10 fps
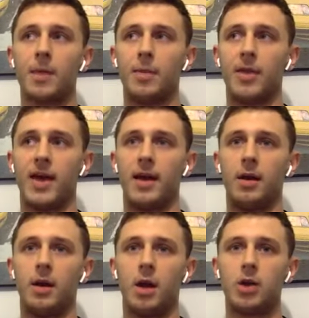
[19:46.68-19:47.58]
but
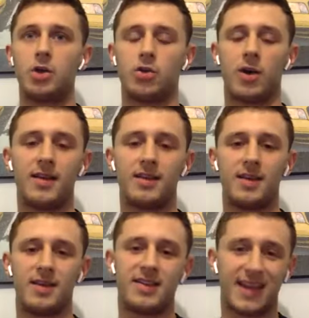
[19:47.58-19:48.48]
then trying
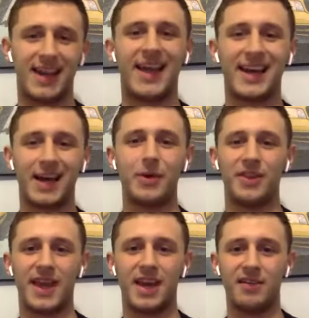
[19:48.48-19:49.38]
to stick a leg out at
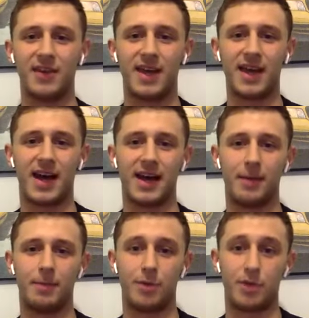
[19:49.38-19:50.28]
the end of it
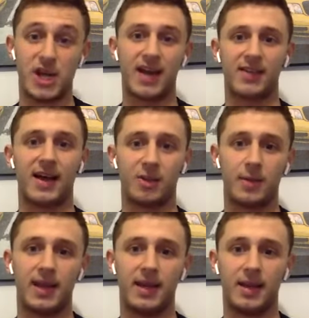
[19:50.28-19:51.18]
and project that
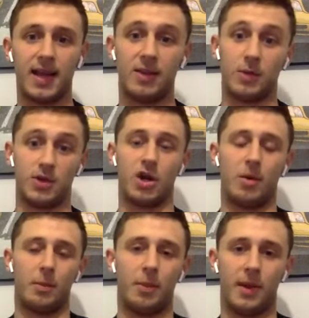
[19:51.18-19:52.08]
speed into a
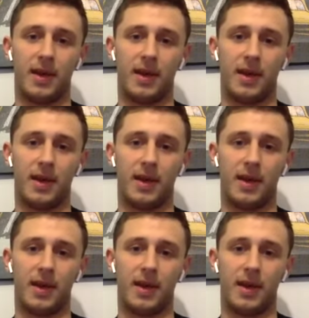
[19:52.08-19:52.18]
jump